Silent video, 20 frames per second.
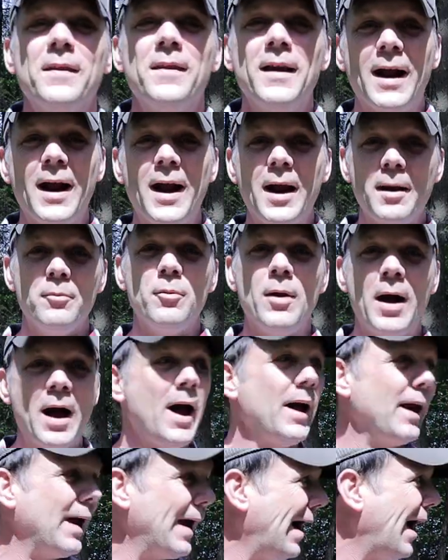that I'm
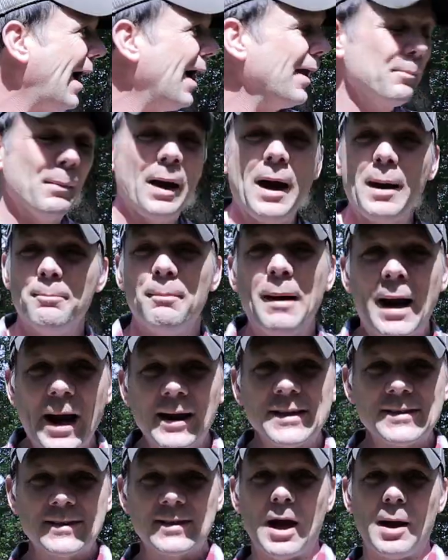not on my
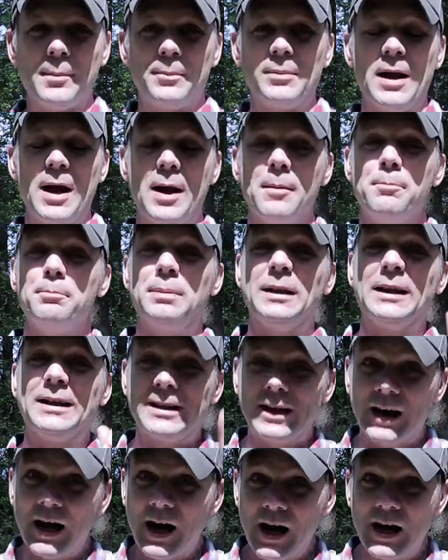backstop yet
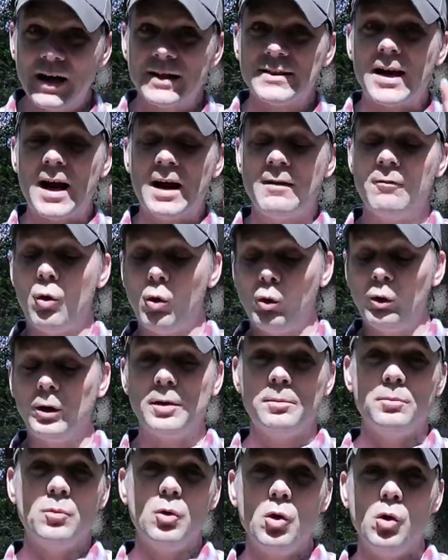because I've
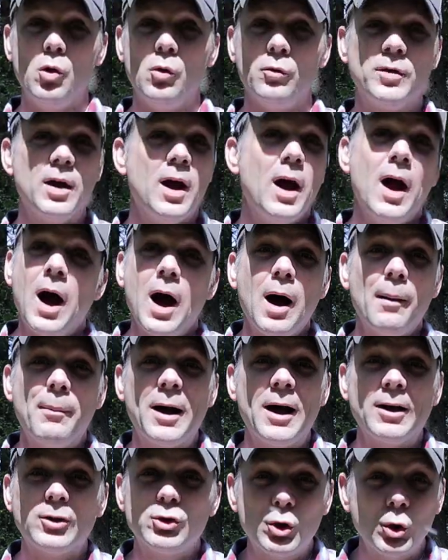only moved
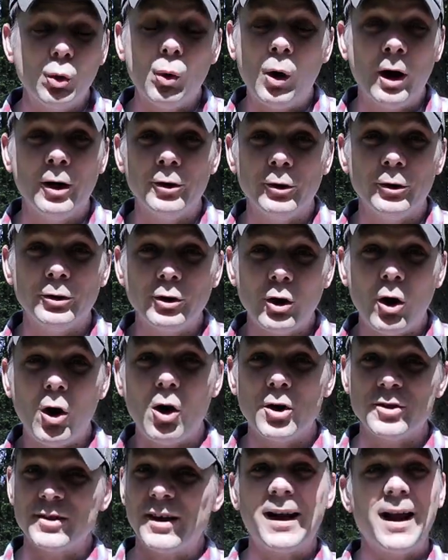about 200
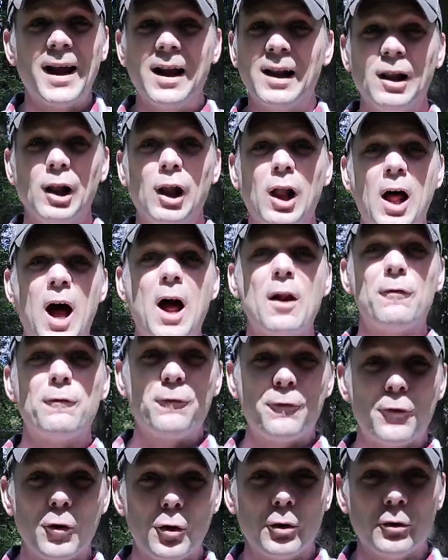yards. I got a lot
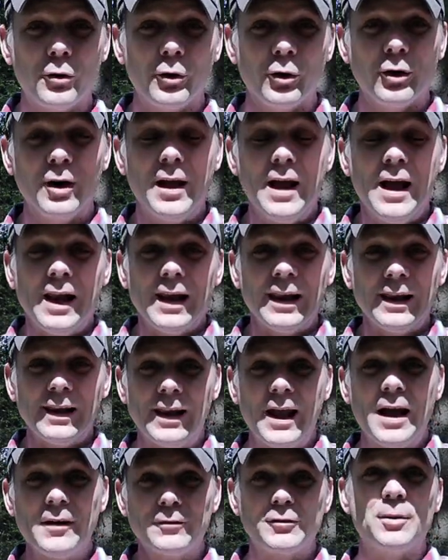further
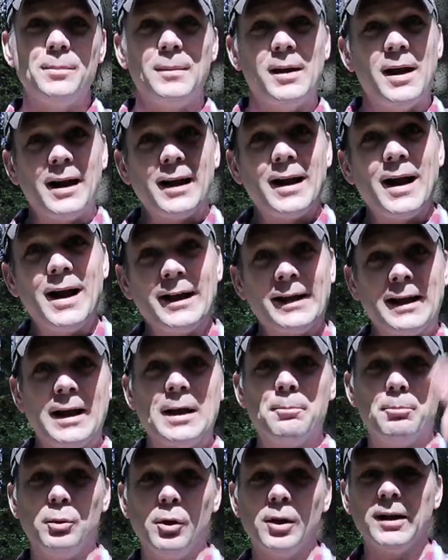left in me. I got to
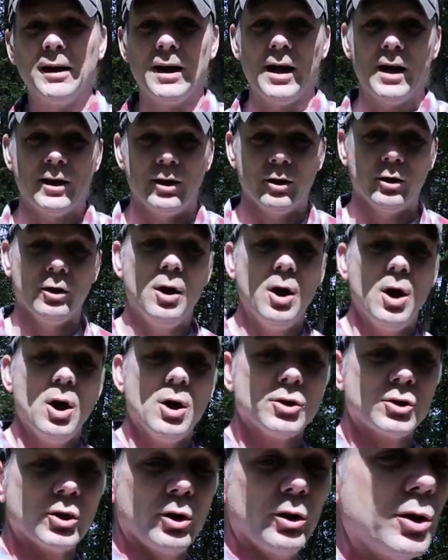keep booking out here.
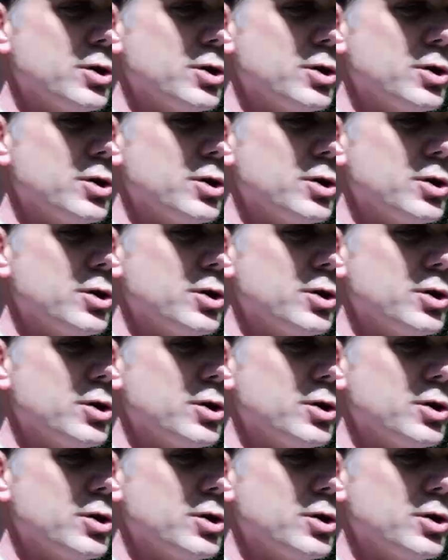So